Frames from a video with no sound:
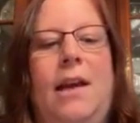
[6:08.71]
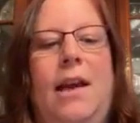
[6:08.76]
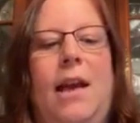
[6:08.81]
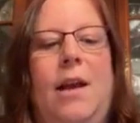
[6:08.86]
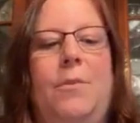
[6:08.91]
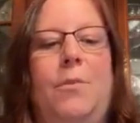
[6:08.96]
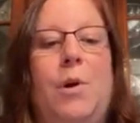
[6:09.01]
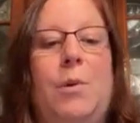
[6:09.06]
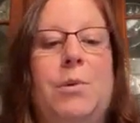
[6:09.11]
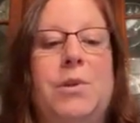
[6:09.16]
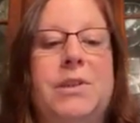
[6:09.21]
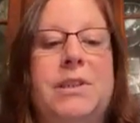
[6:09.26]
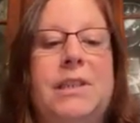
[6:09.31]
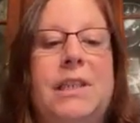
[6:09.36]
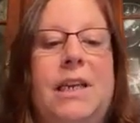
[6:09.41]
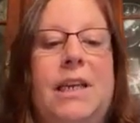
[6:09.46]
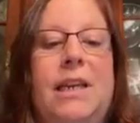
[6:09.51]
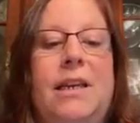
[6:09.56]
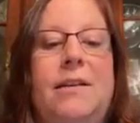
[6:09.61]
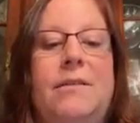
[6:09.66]
and we will
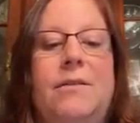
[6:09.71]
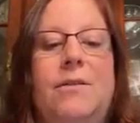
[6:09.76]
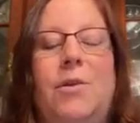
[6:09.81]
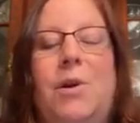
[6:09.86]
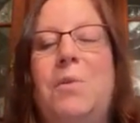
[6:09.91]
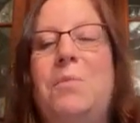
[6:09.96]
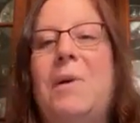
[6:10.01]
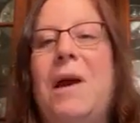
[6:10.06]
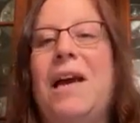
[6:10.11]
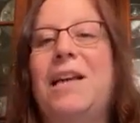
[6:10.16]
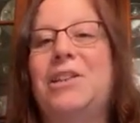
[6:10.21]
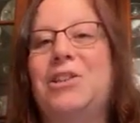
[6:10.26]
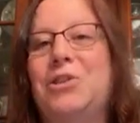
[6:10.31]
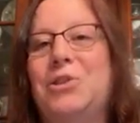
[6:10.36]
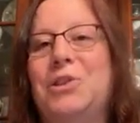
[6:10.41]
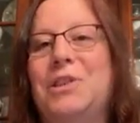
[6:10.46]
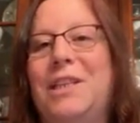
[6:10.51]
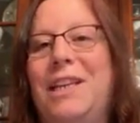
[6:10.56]
see green pastures